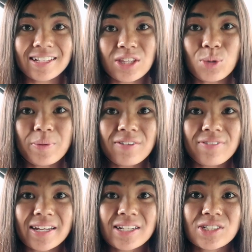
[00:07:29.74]
Another big
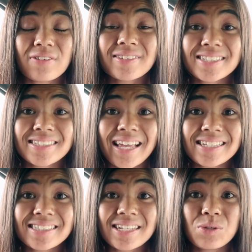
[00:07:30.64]
advantage of this
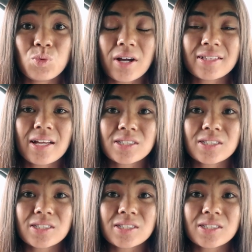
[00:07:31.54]
Nexi 1